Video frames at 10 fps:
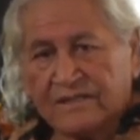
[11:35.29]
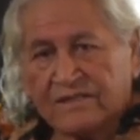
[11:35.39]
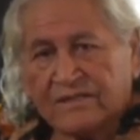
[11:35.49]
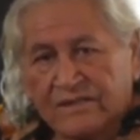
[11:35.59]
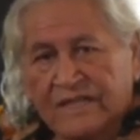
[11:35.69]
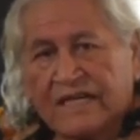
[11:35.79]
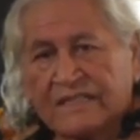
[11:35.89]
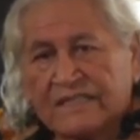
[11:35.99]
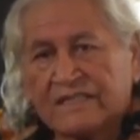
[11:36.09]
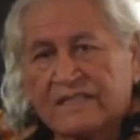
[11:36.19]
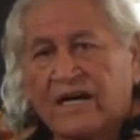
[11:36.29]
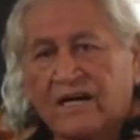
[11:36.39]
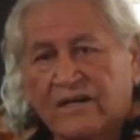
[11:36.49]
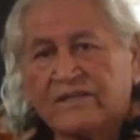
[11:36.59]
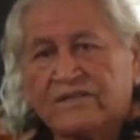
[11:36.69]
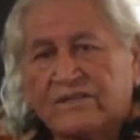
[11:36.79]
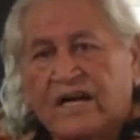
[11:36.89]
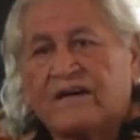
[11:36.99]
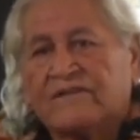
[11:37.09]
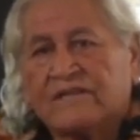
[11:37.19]
So that's our
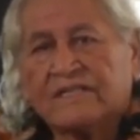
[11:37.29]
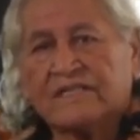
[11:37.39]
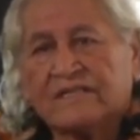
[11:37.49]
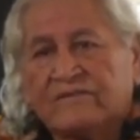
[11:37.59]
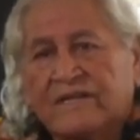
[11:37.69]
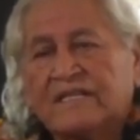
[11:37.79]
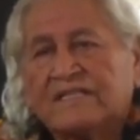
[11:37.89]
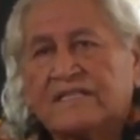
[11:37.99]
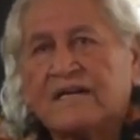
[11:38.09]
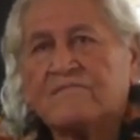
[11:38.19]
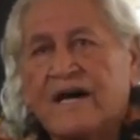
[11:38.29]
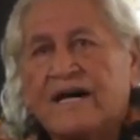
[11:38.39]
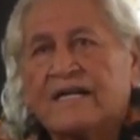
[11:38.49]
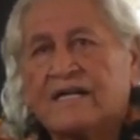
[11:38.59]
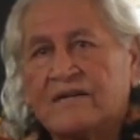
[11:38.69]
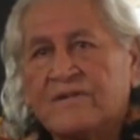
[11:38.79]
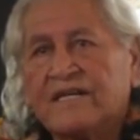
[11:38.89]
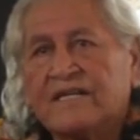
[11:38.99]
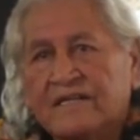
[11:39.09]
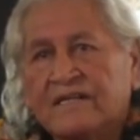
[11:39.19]
travel. When I say man, I
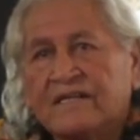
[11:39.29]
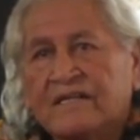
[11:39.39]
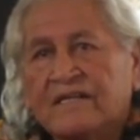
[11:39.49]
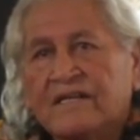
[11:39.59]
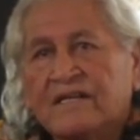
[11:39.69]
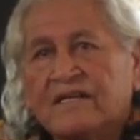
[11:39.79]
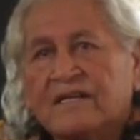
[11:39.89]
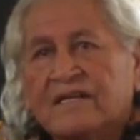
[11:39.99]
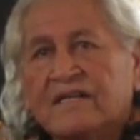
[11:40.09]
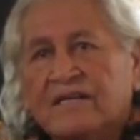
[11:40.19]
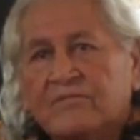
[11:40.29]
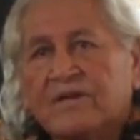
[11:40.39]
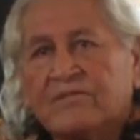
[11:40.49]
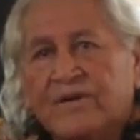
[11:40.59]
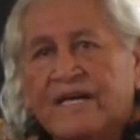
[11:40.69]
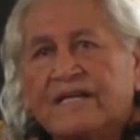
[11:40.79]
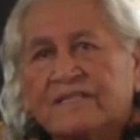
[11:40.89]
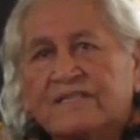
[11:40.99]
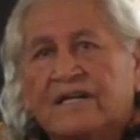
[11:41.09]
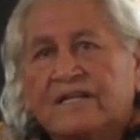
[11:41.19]
mean human
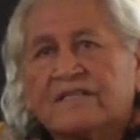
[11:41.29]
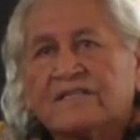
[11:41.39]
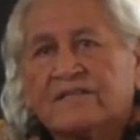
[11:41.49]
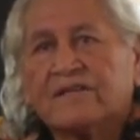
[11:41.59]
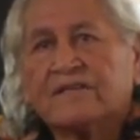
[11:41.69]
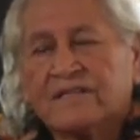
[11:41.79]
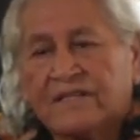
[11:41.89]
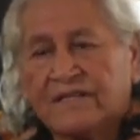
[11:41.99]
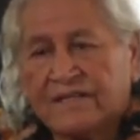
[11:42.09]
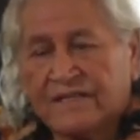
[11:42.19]
beings on this earth.